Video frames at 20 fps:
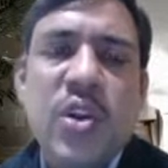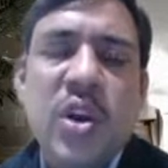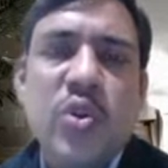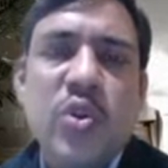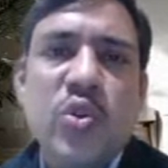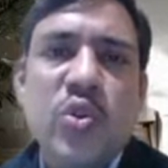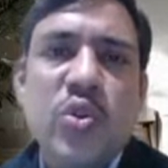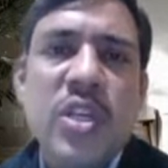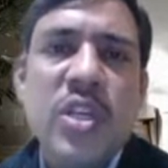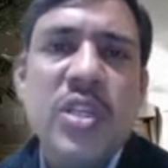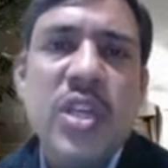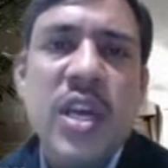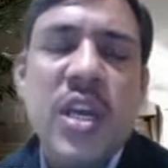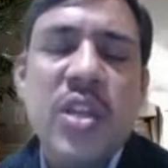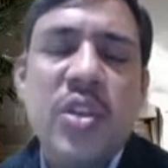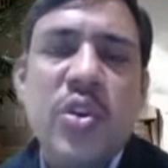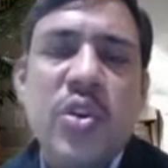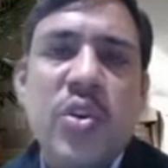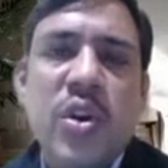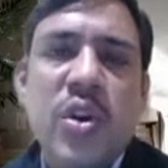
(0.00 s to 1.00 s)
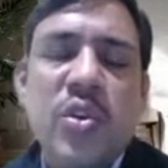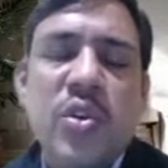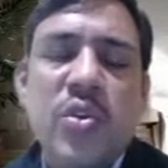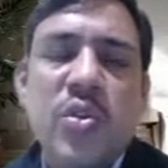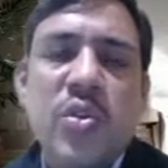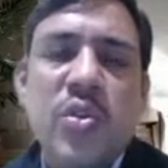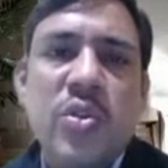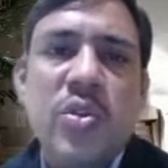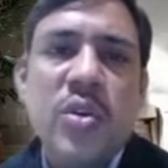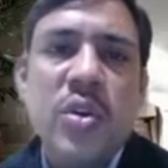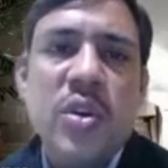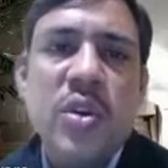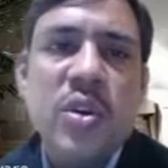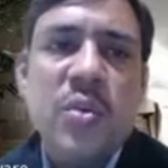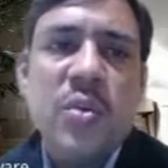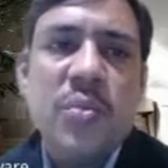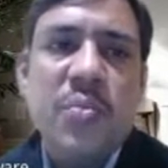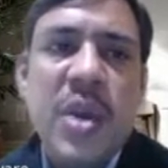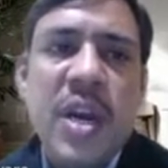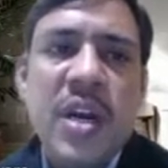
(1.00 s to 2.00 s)
to design, you have to
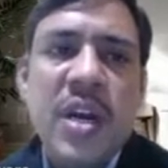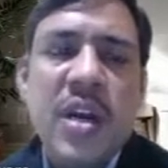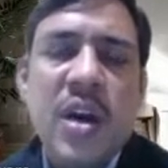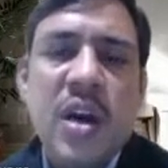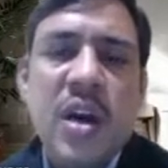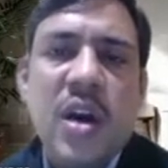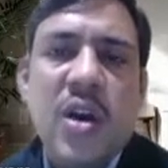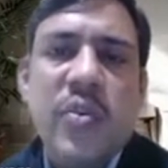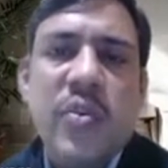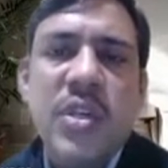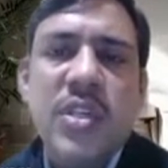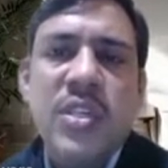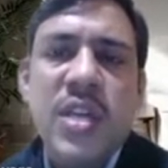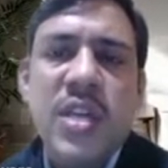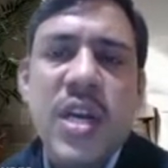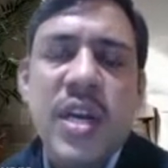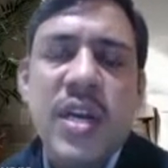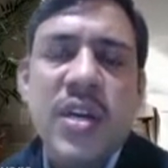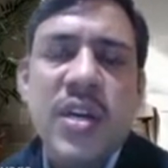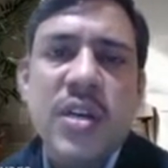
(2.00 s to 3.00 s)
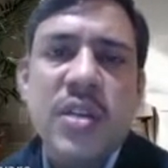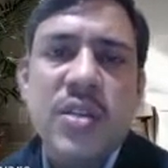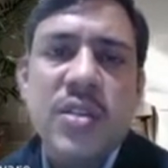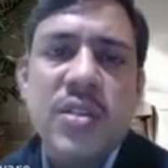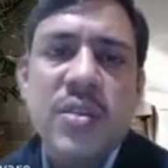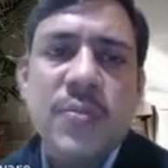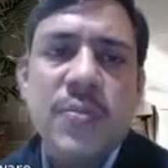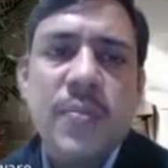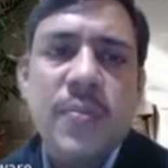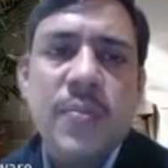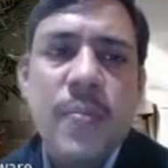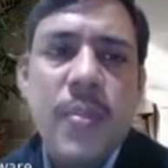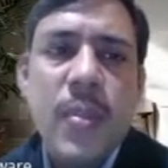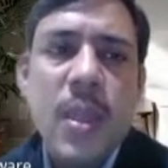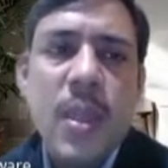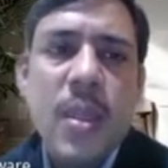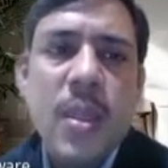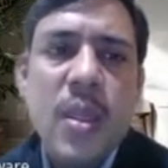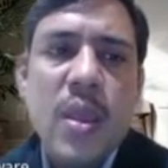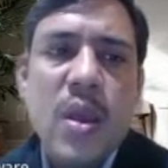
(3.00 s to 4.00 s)
made our standards.
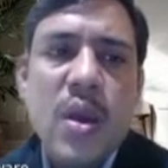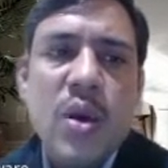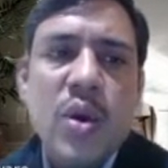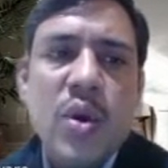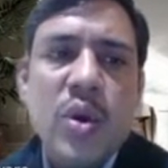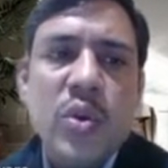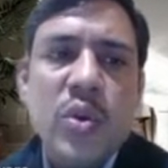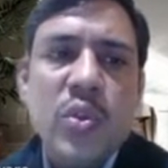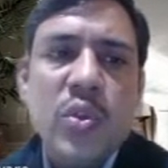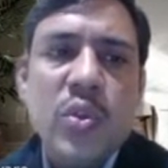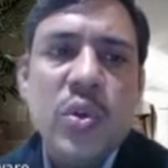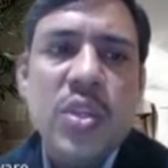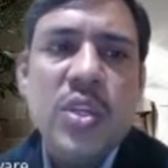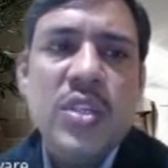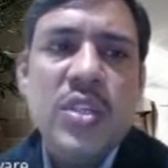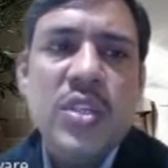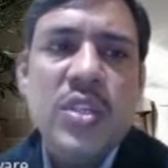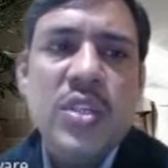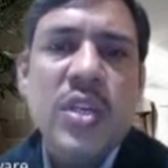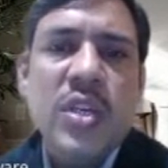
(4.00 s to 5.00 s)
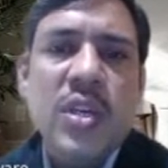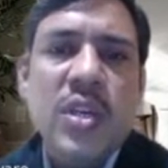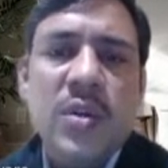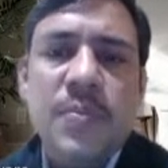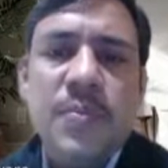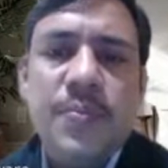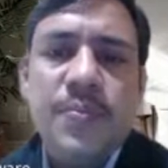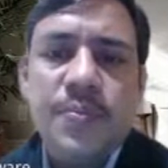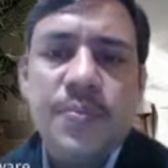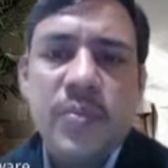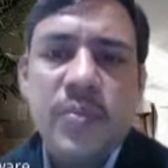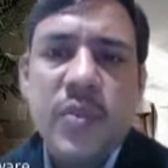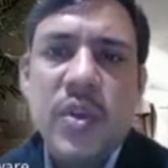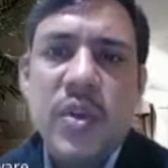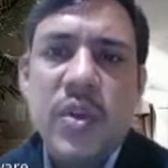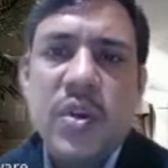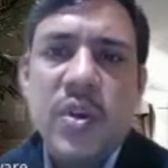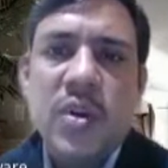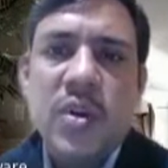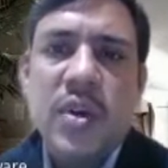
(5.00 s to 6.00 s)
So this is a
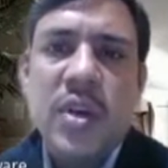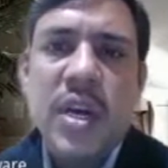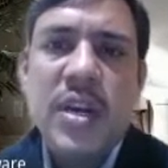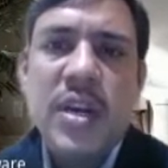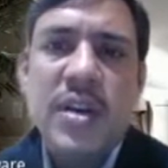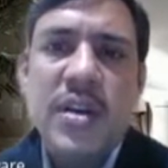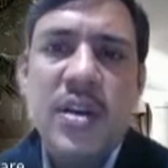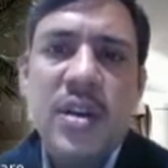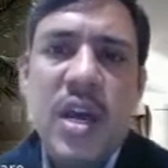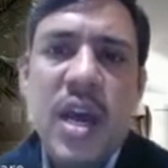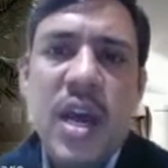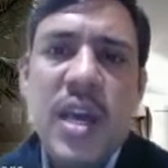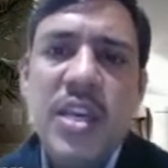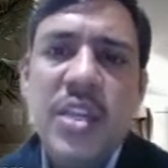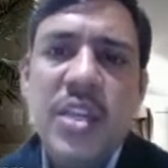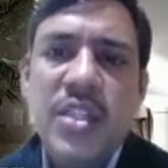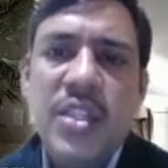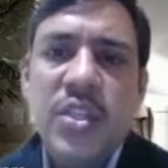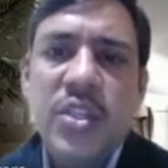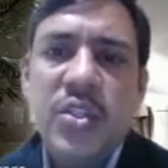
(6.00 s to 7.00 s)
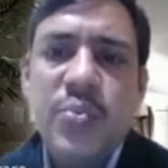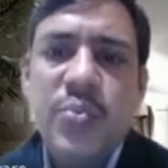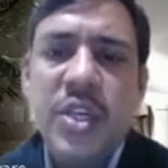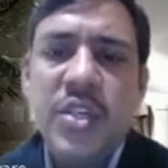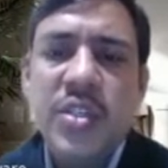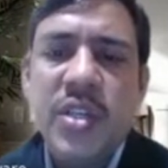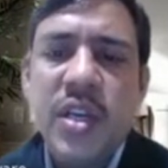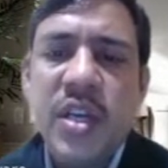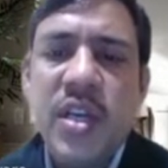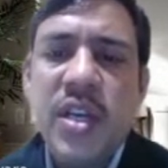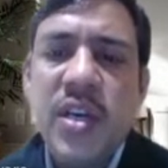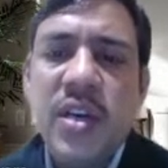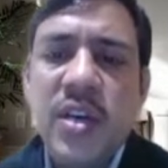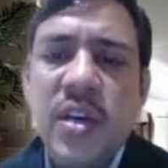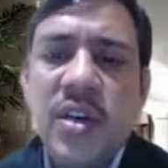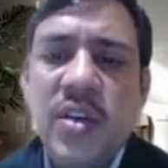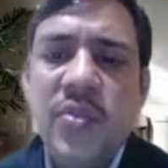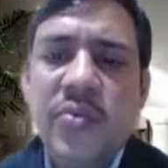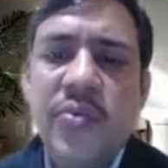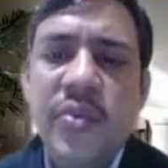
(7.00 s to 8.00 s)
in IEC specially
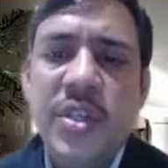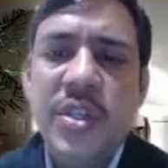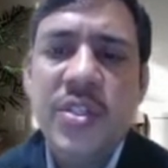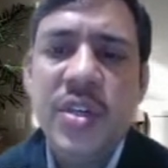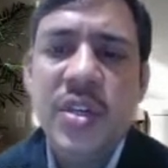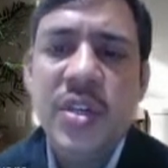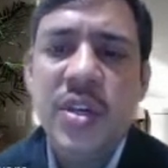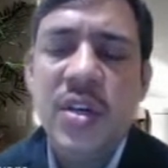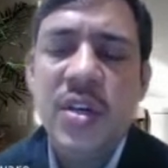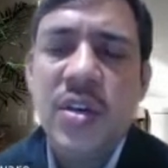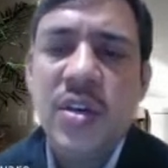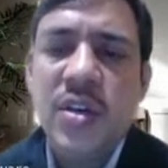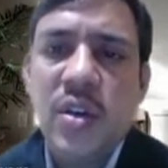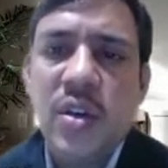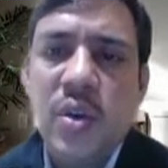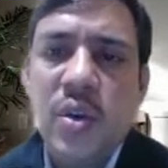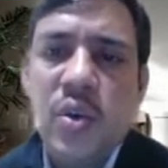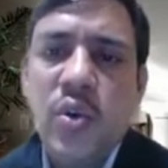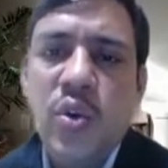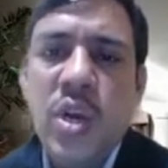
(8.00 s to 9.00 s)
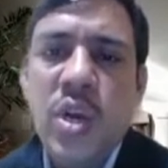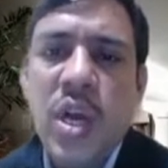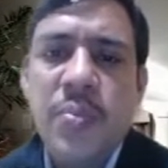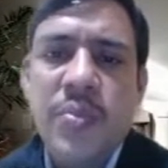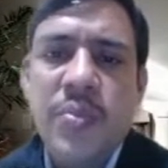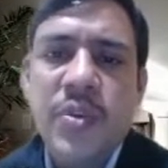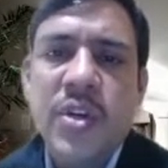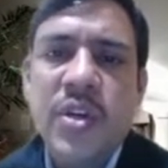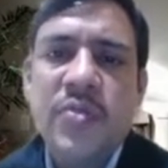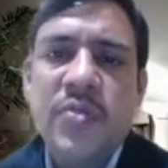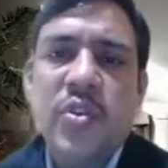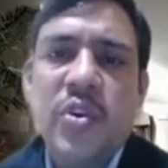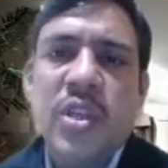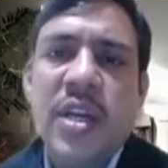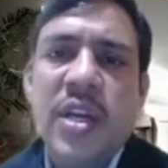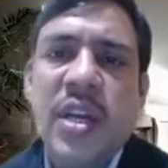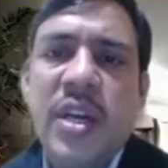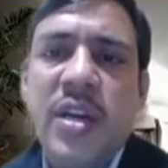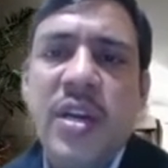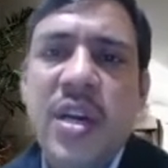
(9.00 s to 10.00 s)
which look after for the
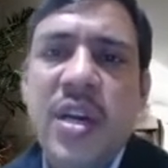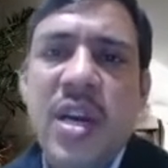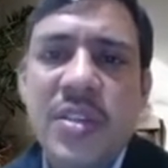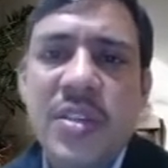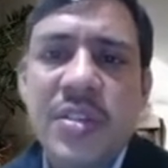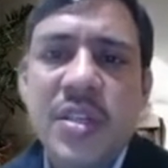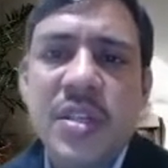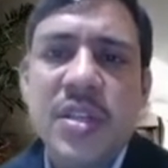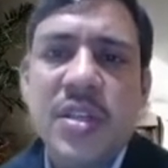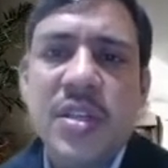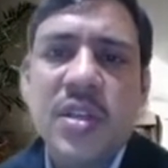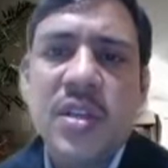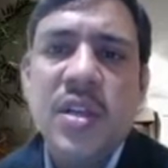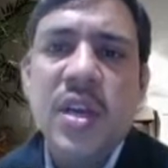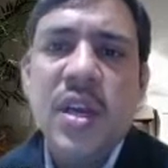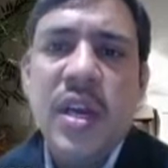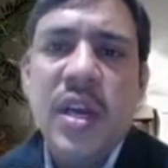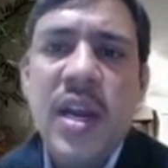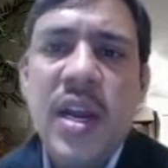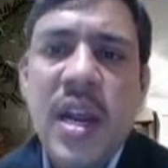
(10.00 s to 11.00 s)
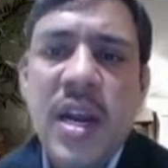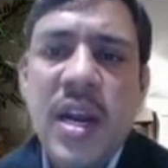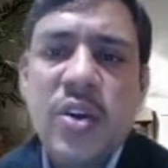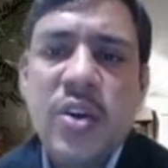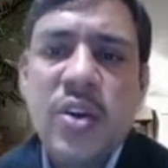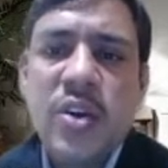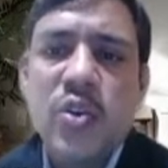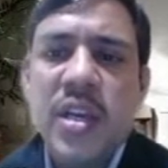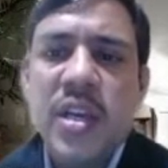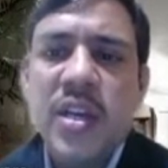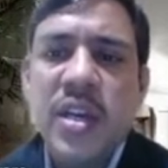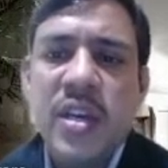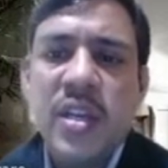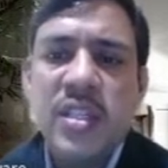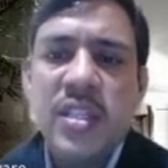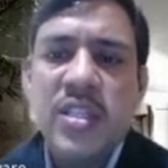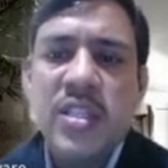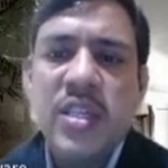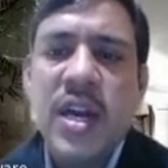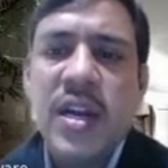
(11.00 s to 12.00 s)
international electrotechnical
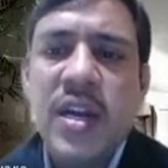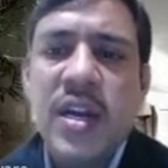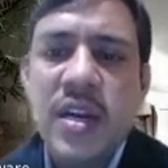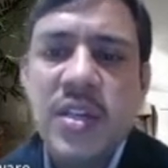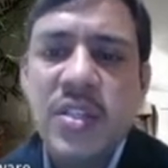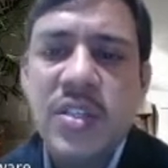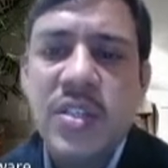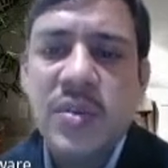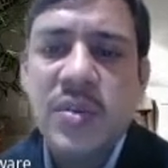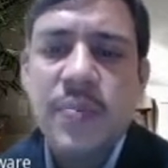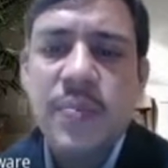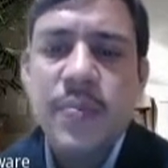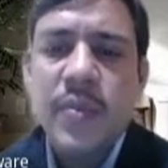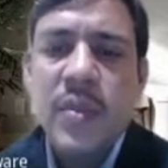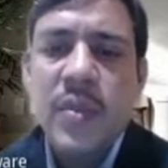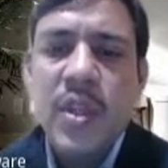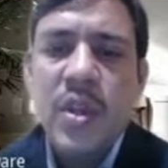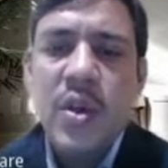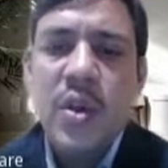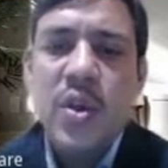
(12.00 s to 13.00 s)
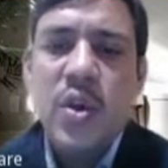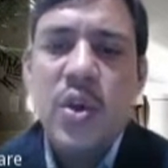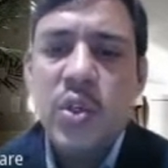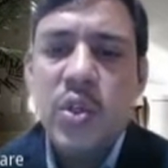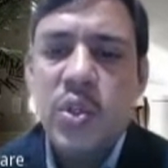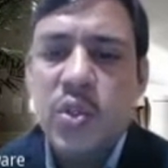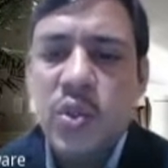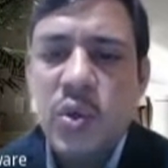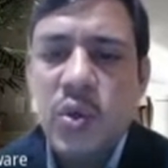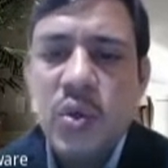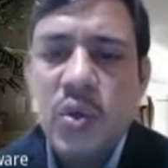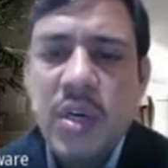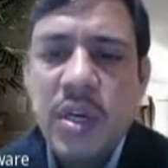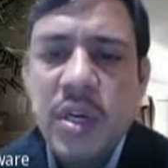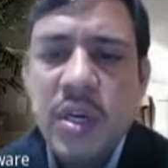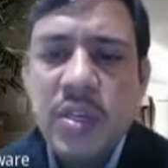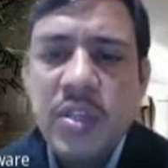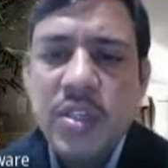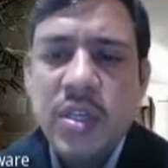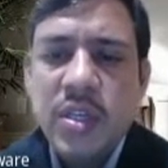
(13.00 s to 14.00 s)
standards. So it is